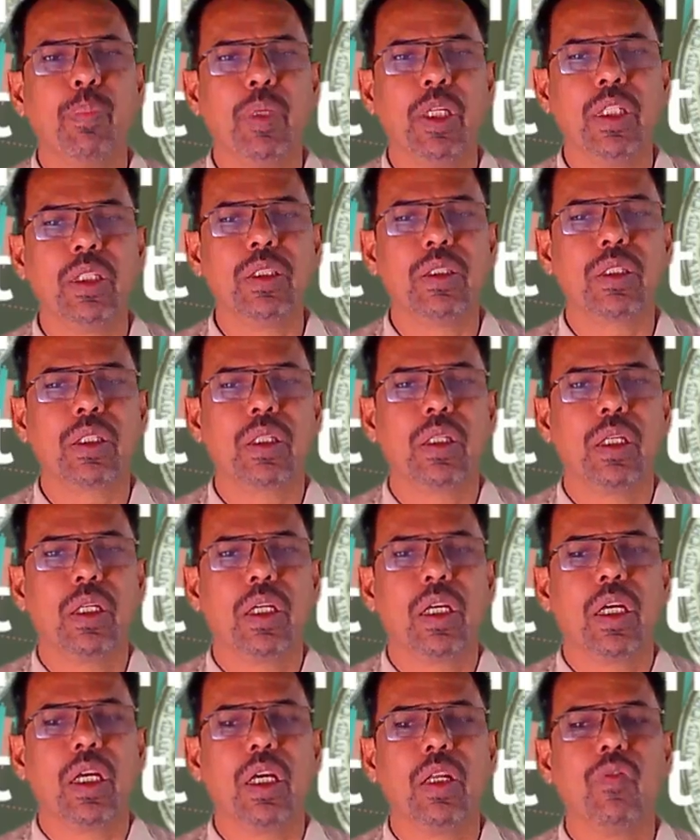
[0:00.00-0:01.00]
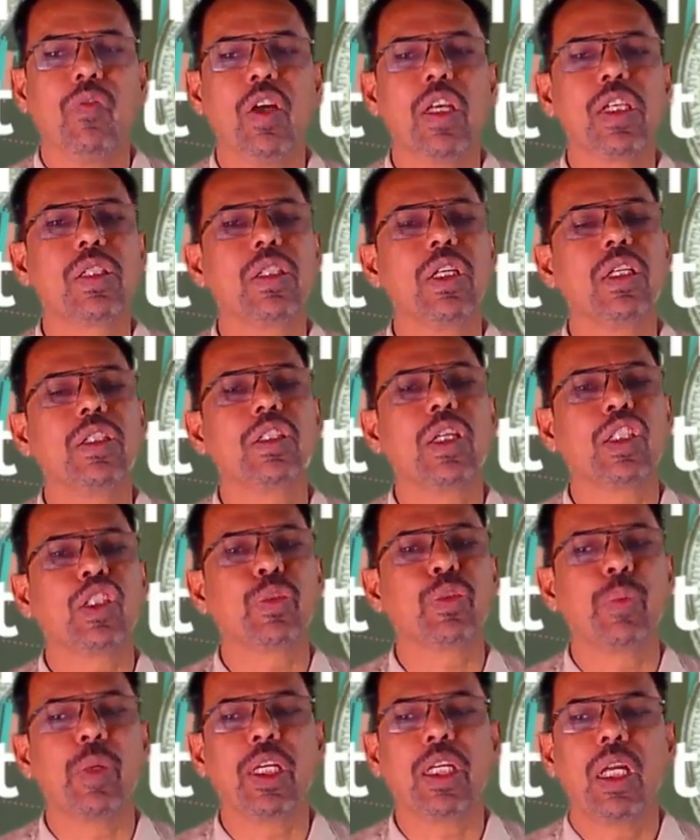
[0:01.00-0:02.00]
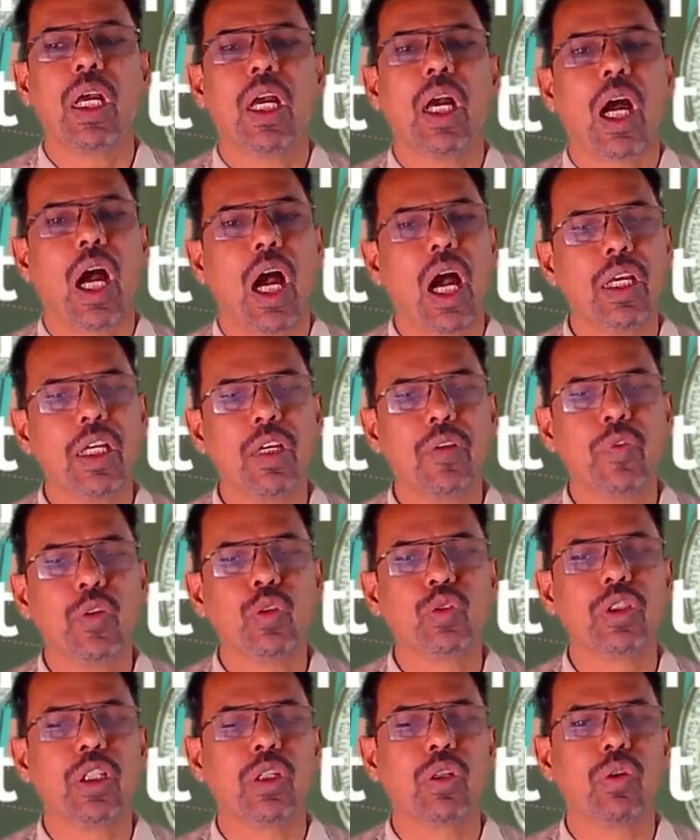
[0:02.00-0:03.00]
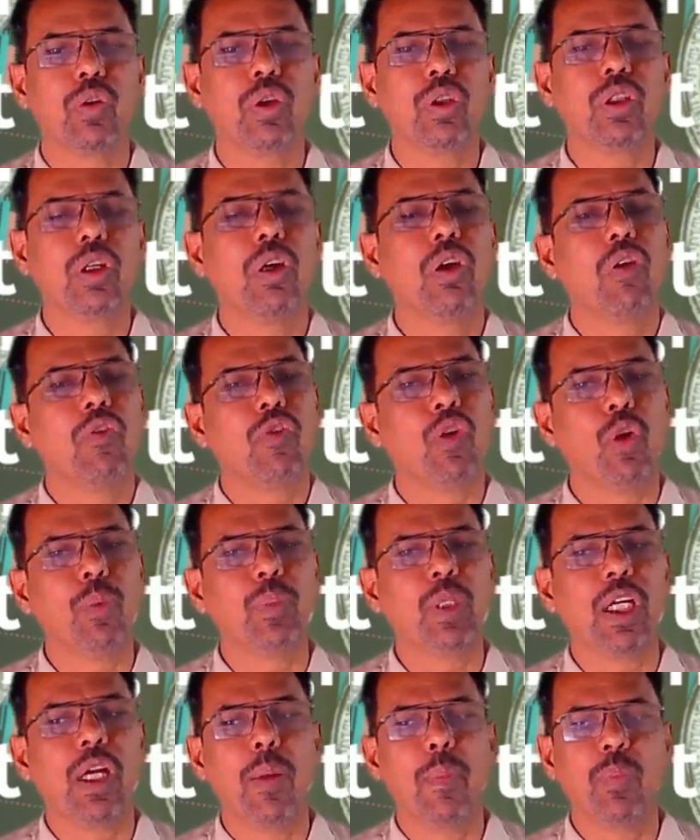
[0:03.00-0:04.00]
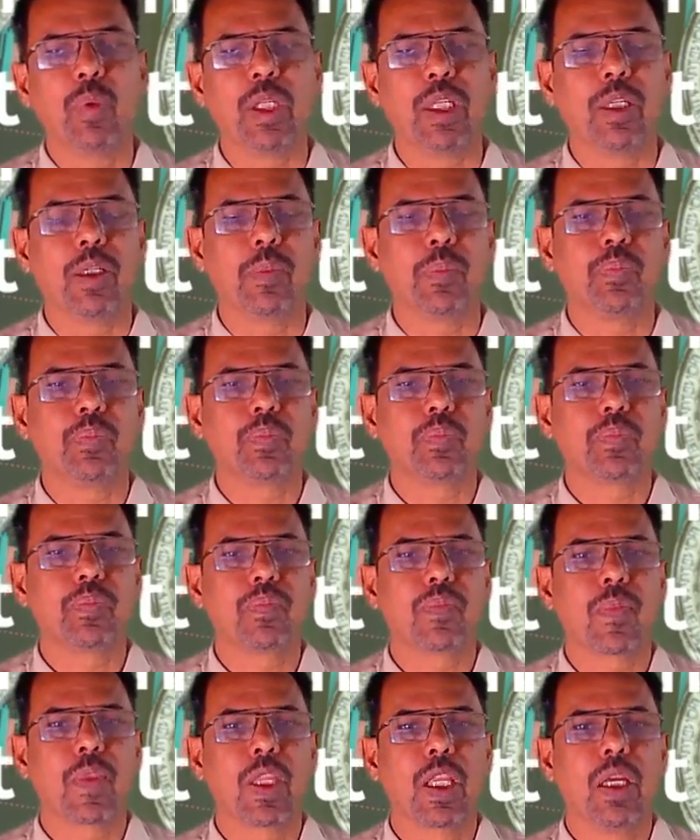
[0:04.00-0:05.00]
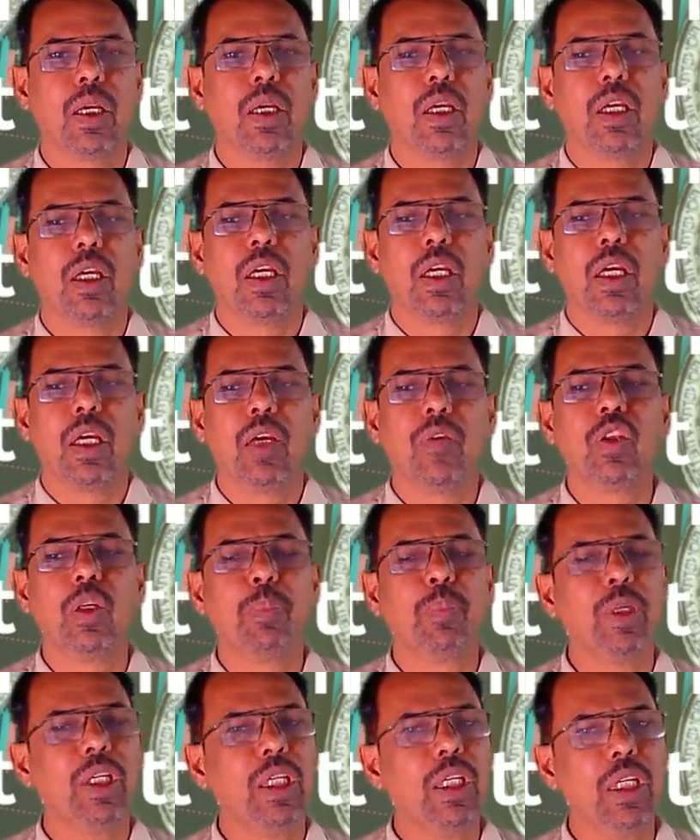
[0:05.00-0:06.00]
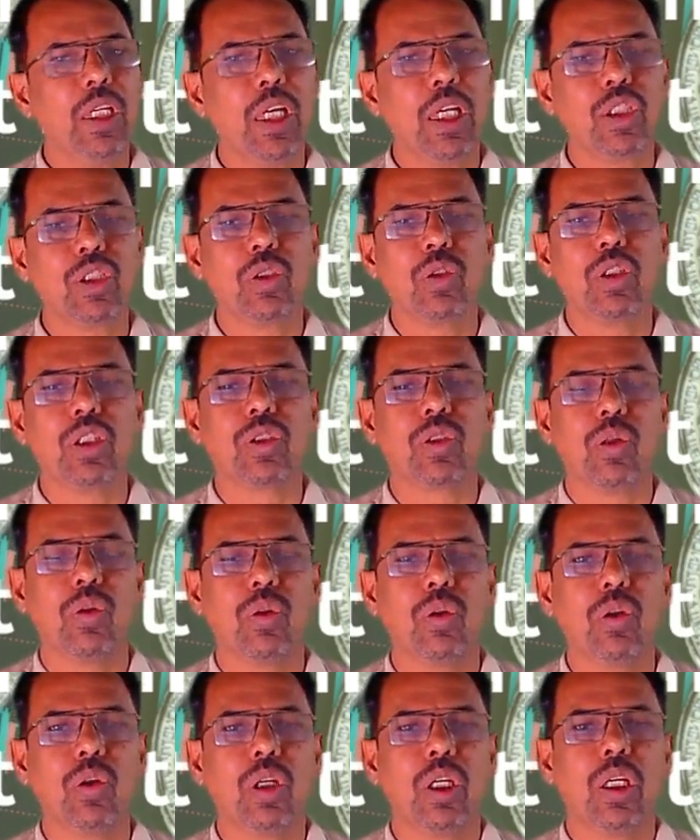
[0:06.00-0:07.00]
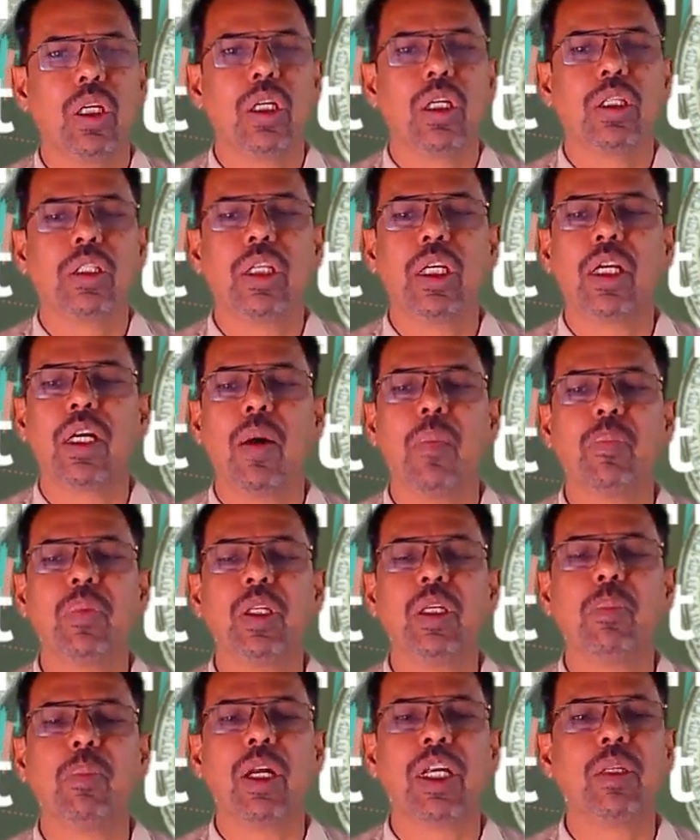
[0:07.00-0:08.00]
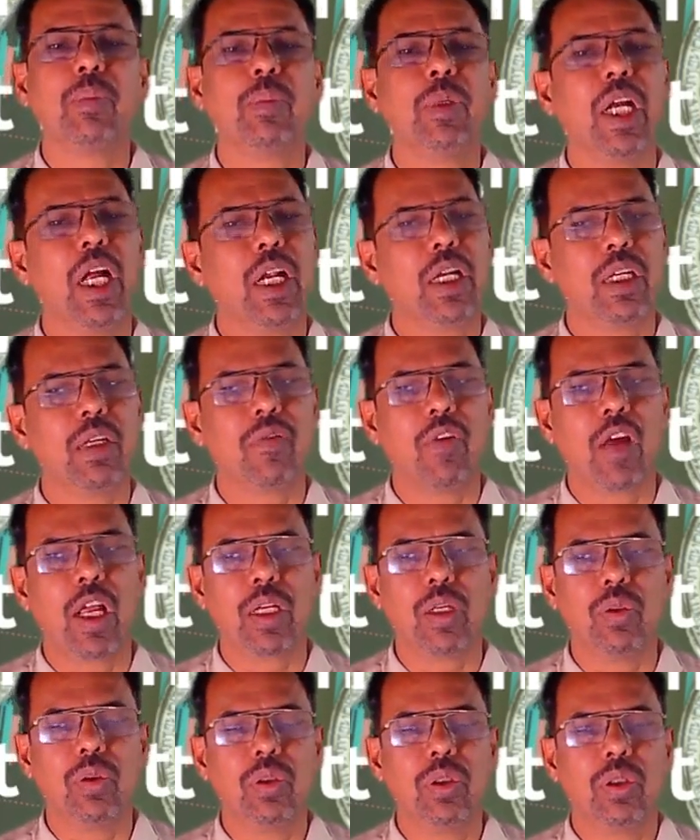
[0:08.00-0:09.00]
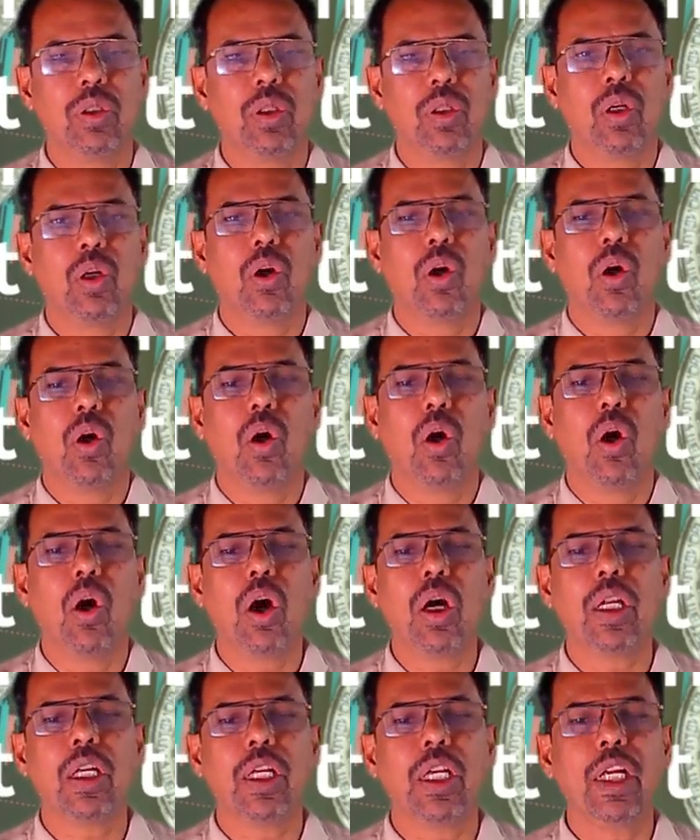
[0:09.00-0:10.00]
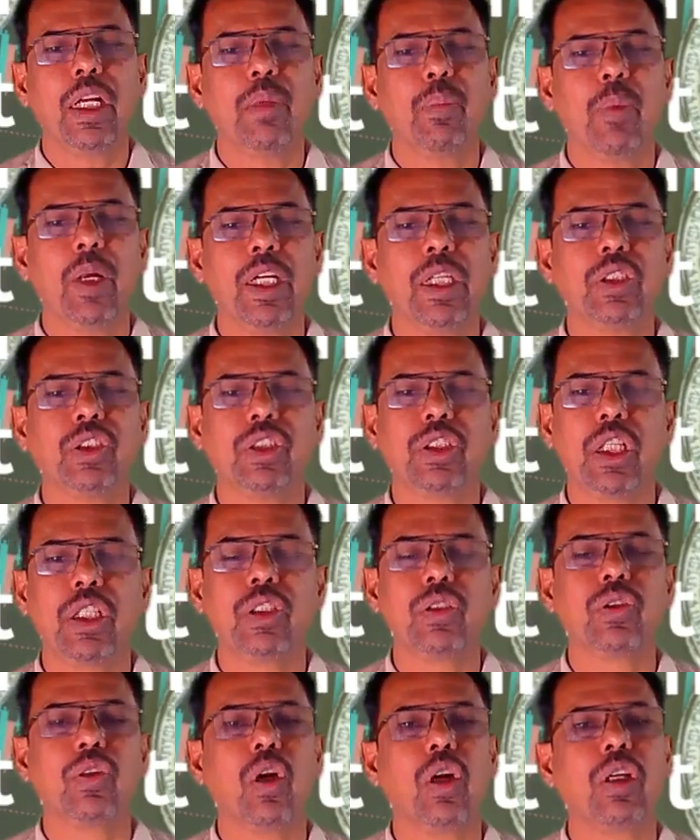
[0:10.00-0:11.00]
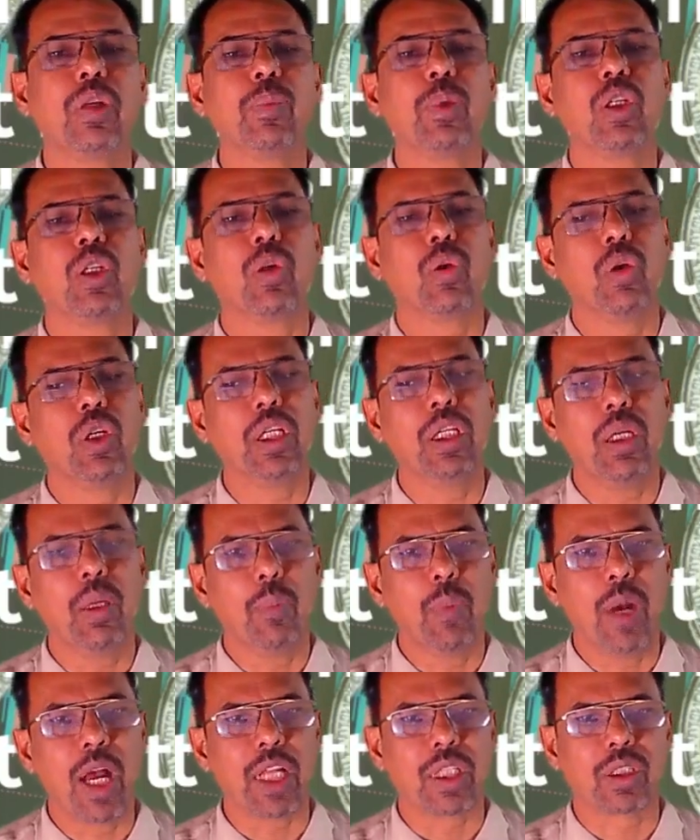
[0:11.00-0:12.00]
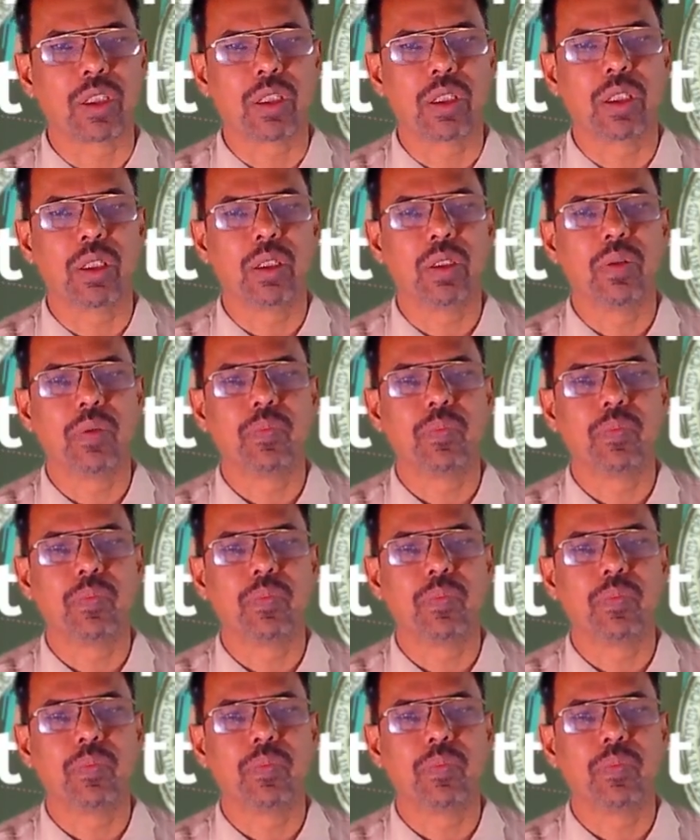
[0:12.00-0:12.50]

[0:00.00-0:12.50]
means investors expect higher future growth from the company. If the PE ratio is low, the company might be undervalued or it might just not be growing much.